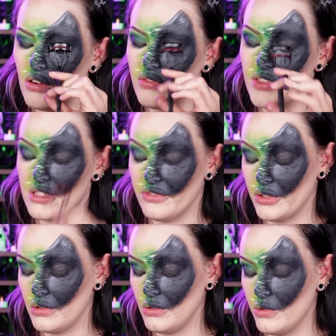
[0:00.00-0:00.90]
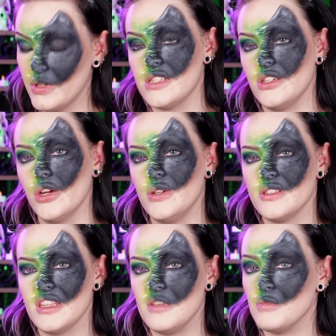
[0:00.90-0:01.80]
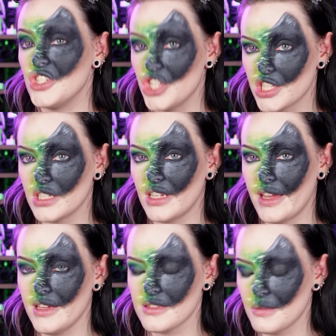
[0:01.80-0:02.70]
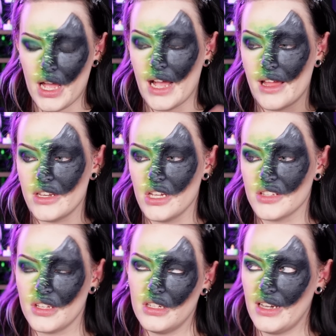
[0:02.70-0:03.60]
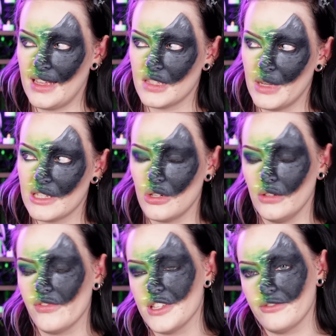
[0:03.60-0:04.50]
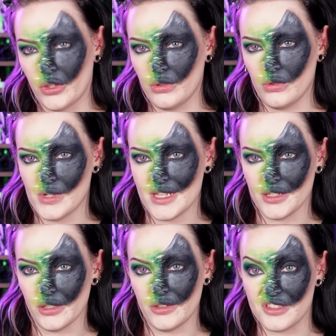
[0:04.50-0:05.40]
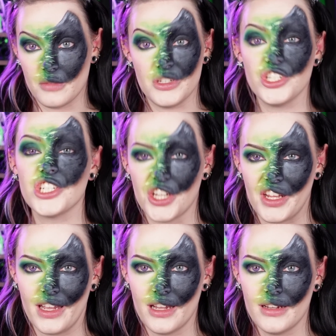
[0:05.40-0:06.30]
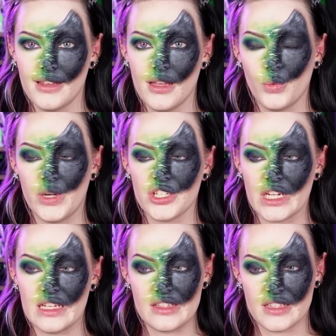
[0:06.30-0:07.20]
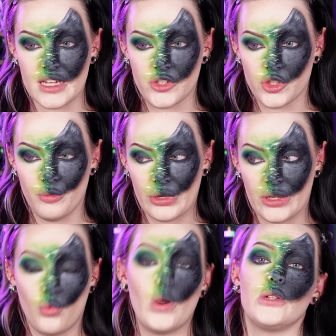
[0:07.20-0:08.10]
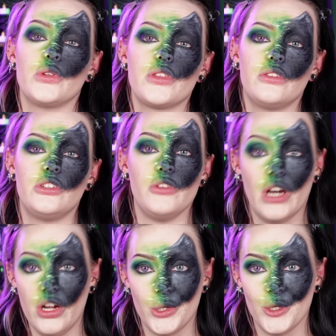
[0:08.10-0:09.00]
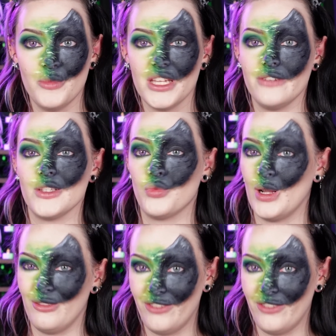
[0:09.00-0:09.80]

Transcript: of this folklore is known as the magician cat, and a certain aspect of this folklore is known as the magician cat, which is said to bring wealth to the home if it's well